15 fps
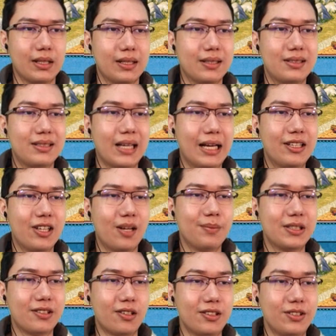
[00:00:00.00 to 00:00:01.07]
The
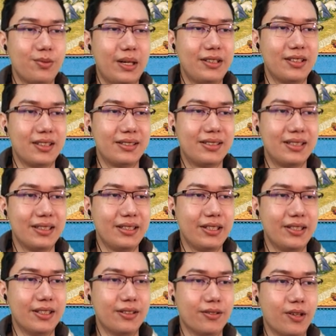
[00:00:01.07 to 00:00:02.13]
Cyclops is on his way to the
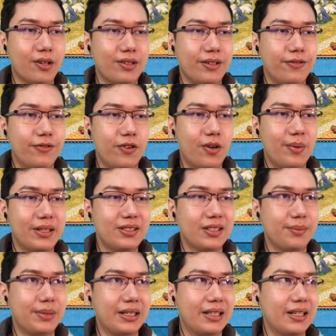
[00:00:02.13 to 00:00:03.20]
city. In only four months,
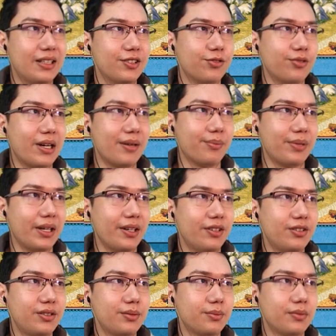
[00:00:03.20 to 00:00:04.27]
he'll begin his
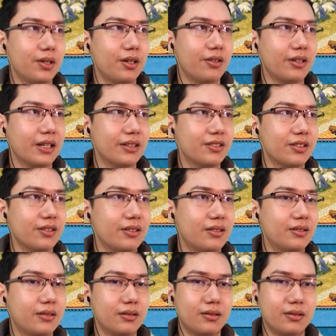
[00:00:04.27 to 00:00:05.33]
rampage. Okay, so
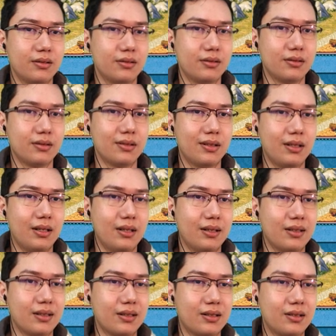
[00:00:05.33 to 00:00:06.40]

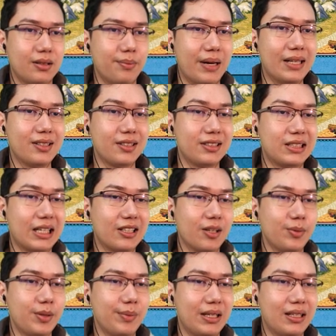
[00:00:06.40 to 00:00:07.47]
to battle the
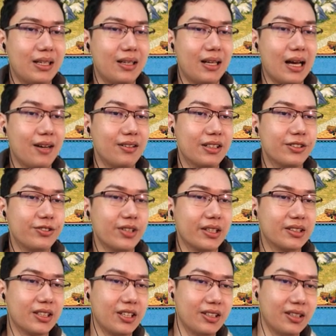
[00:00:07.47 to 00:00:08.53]
Cyclops, you may now
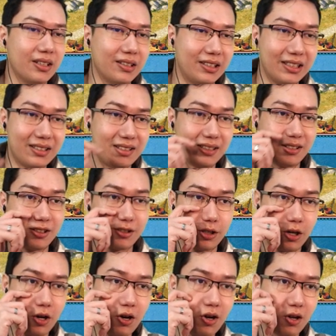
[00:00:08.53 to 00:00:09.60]
construct Odysseus's
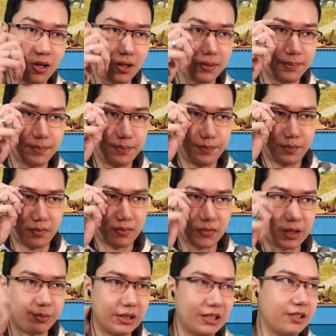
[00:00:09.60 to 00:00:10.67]
Hall
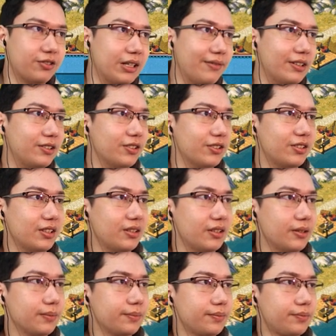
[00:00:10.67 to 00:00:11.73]
to bring the traveler to your city.